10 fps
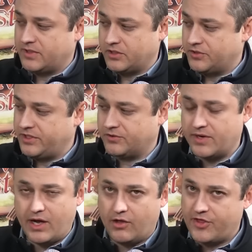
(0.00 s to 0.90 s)
including their
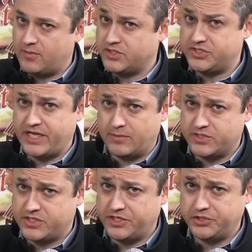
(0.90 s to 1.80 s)
health, how much
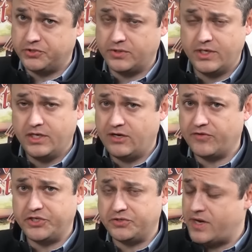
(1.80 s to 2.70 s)
damage they do, if
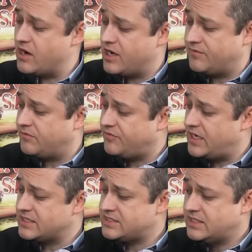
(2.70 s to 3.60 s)
they do area of
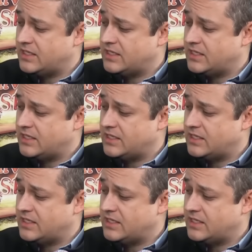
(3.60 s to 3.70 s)
effect,